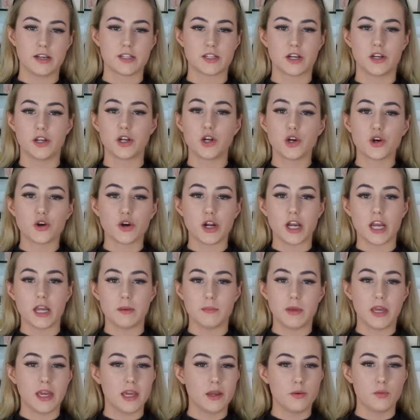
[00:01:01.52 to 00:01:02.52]
nice kind of
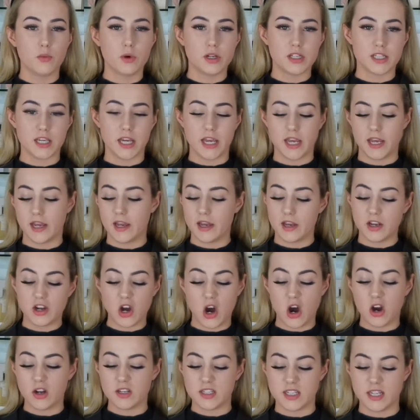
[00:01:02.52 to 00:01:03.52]
creamy, woody,
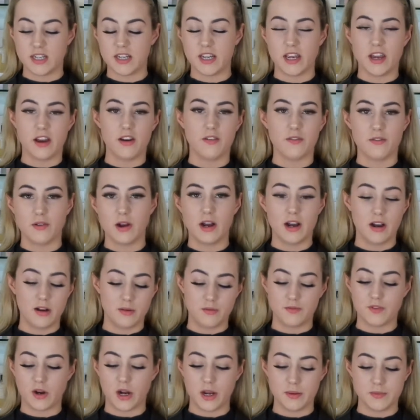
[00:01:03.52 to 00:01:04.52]
gardenia
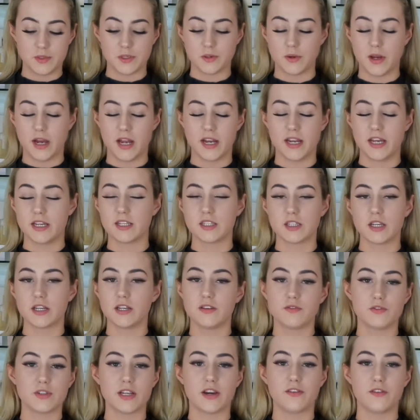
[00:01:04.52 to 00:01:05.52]
vibe to it, and it's
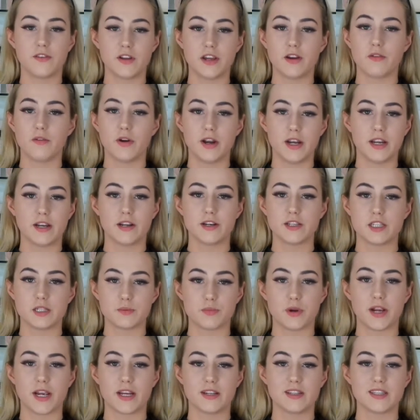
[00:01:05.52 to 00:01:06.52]
definitely a really nice
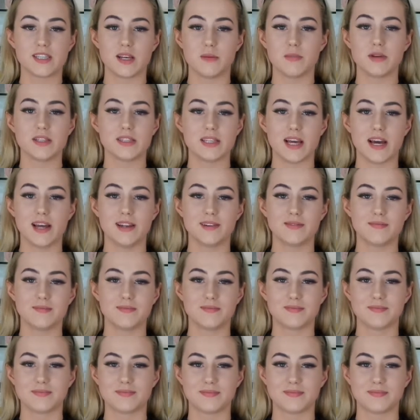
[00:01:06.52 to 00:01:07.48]
spring and summer scent.